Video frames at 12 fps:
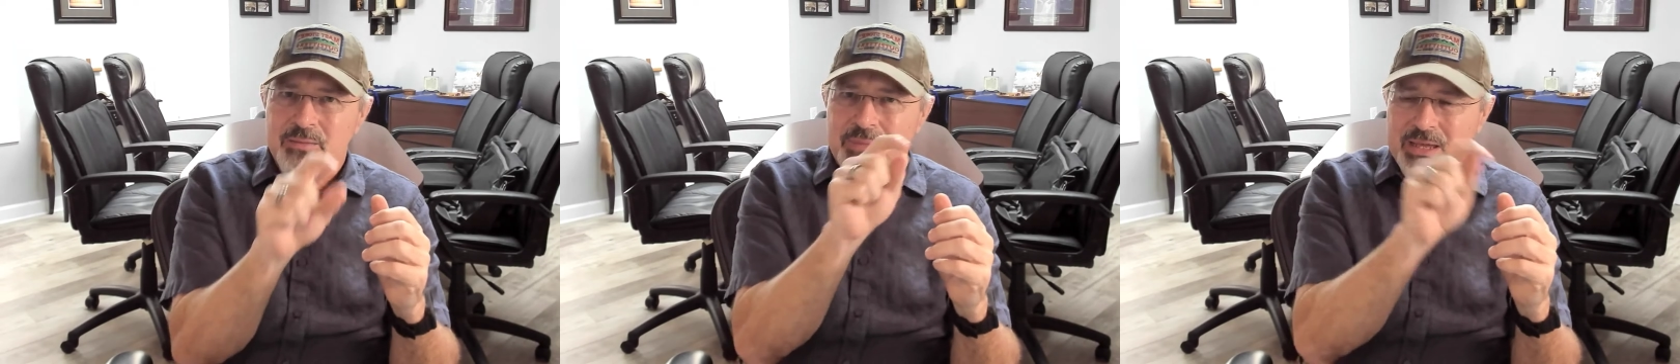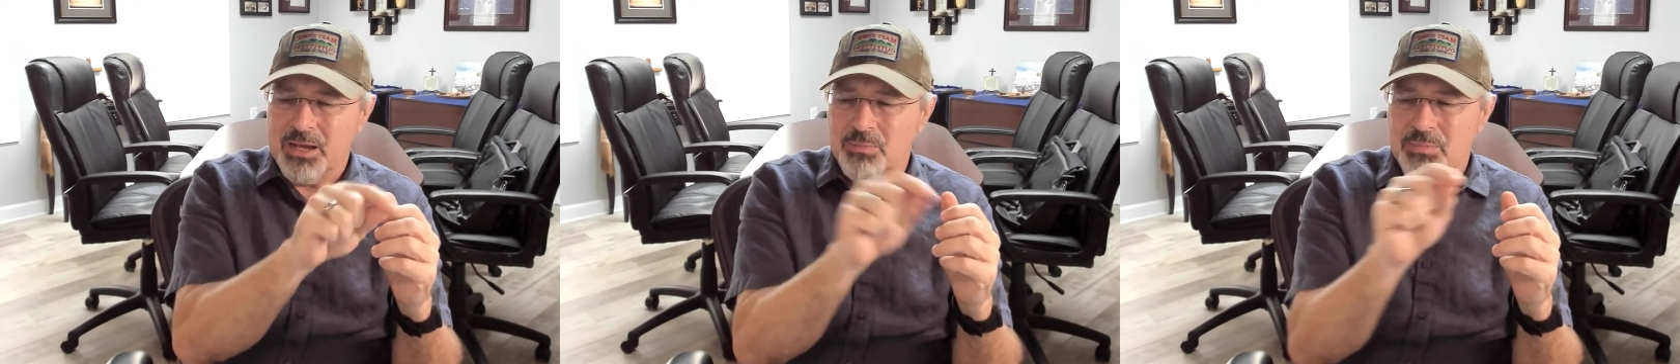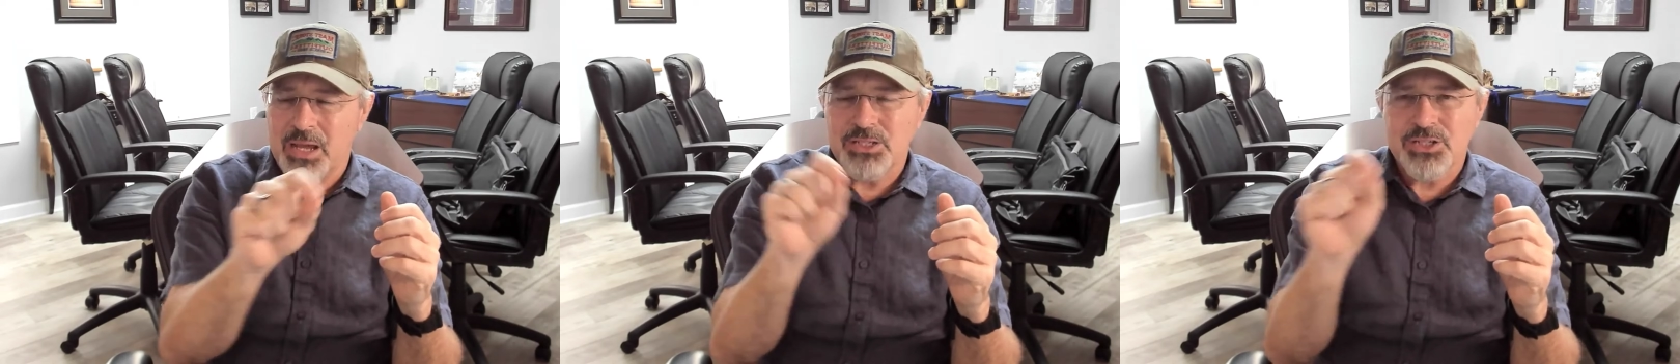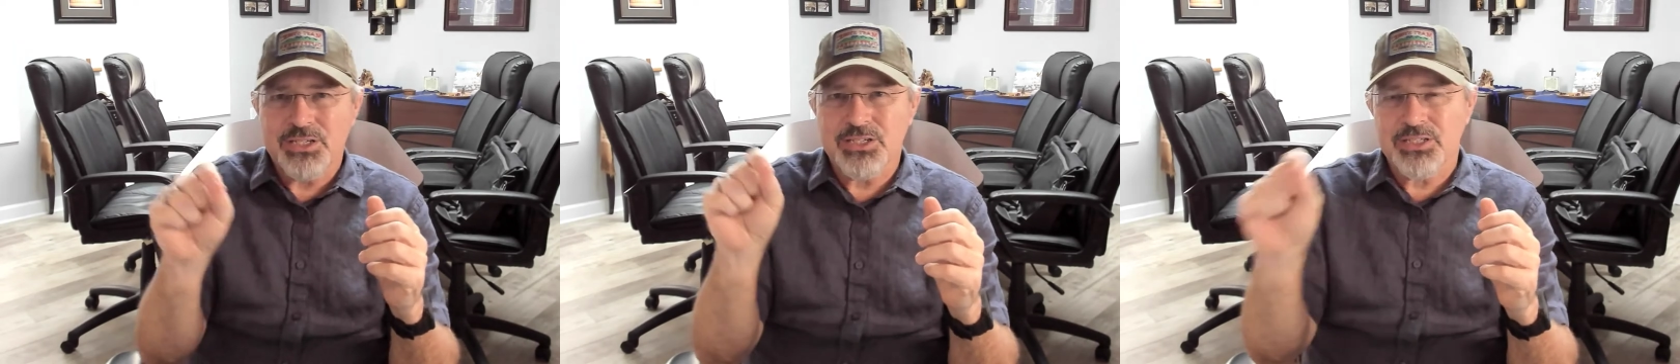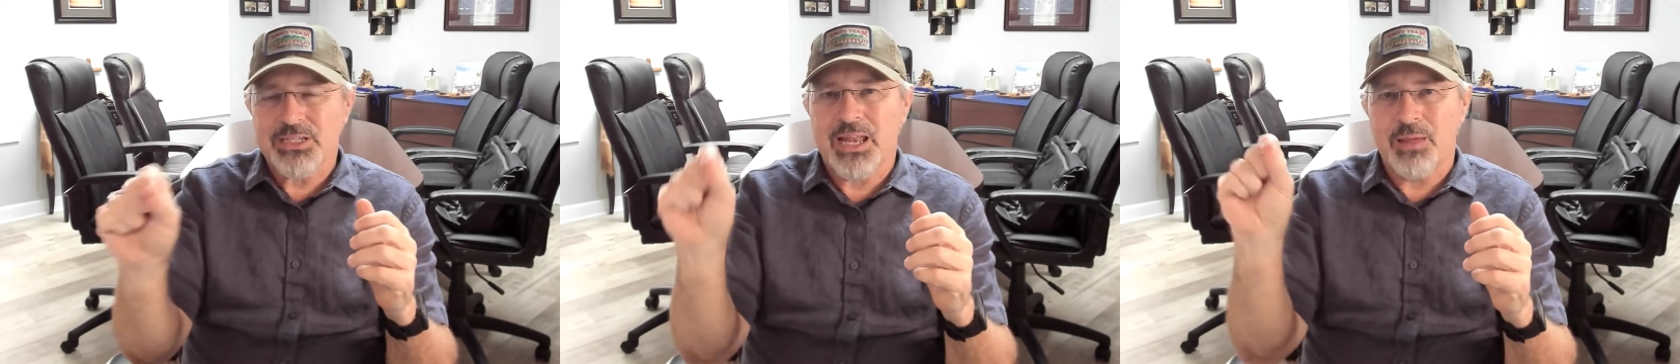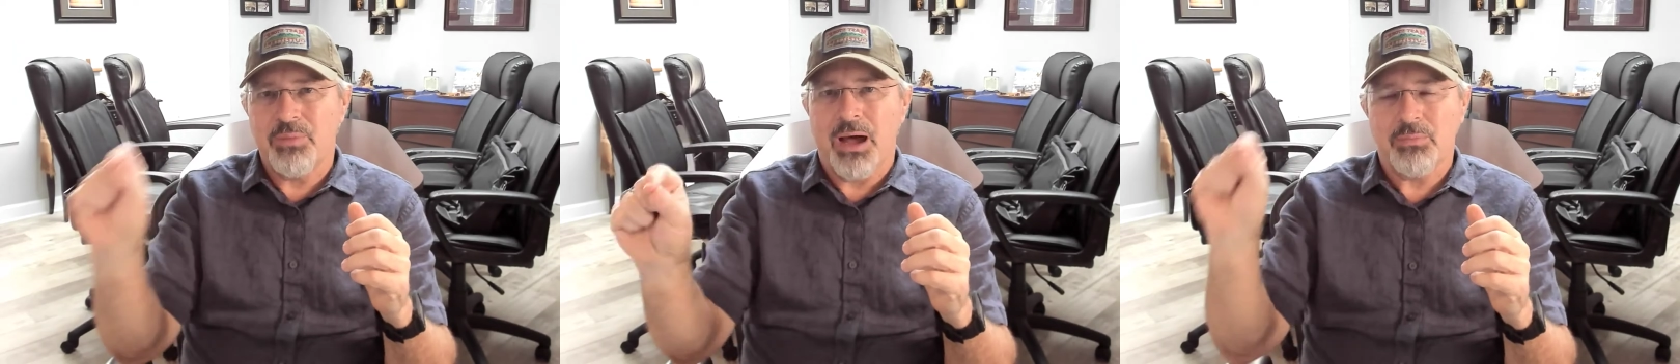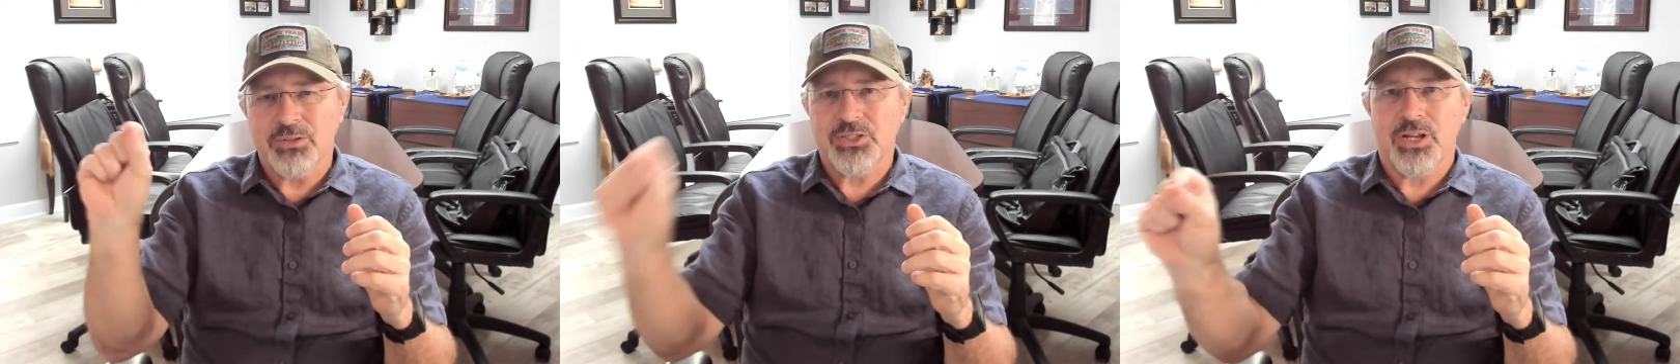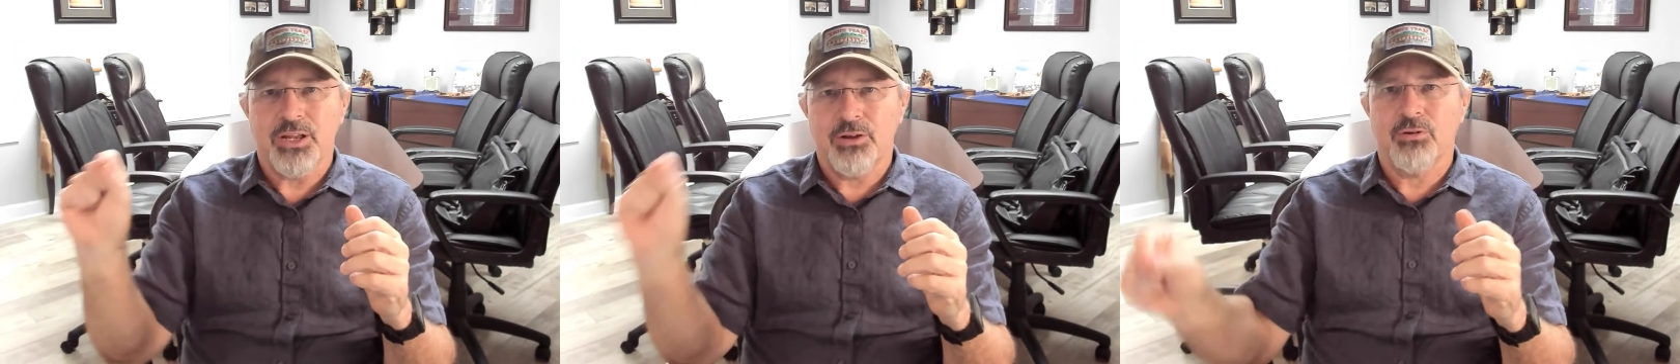become like Jesus in a Bible
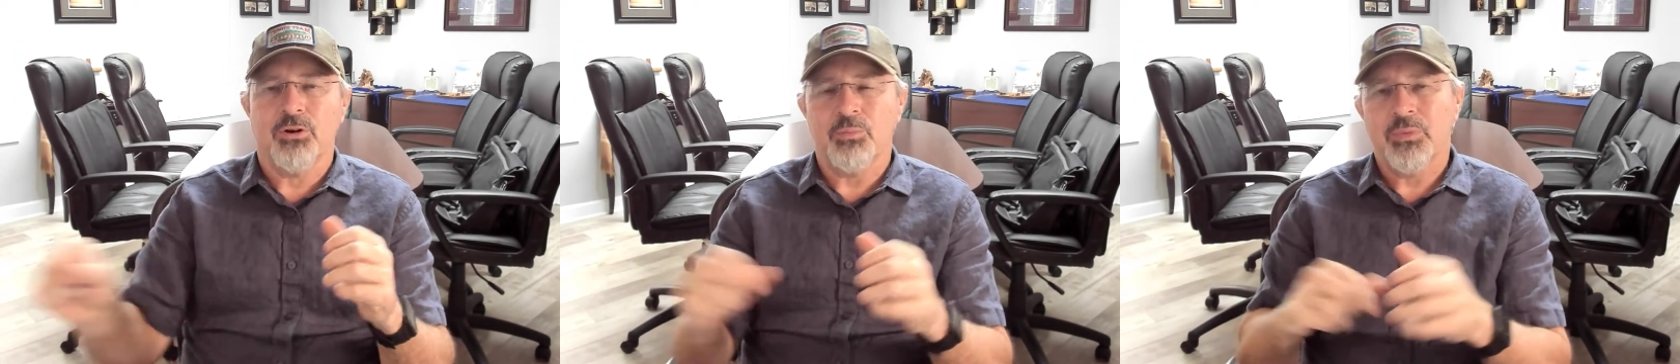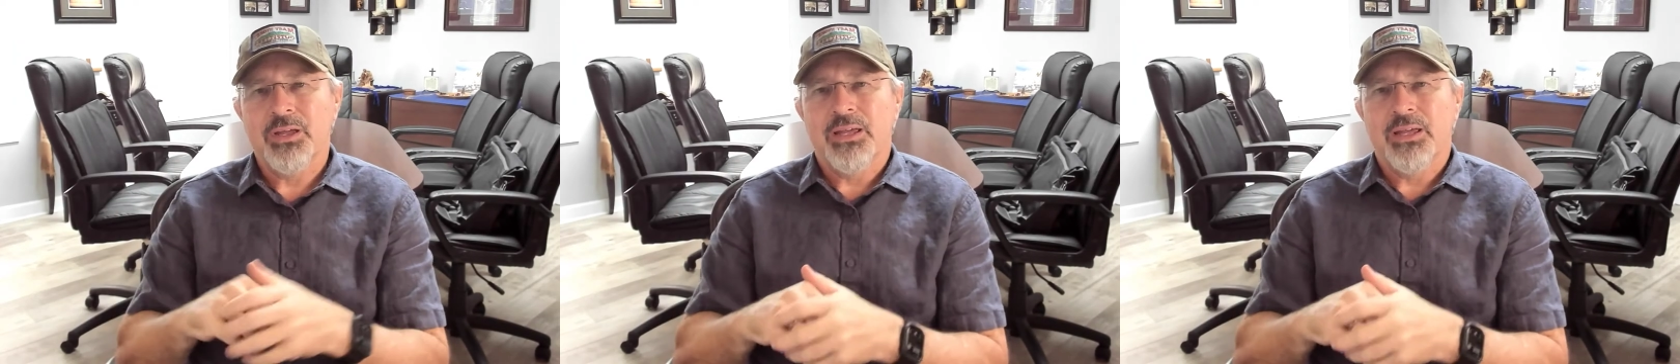study group.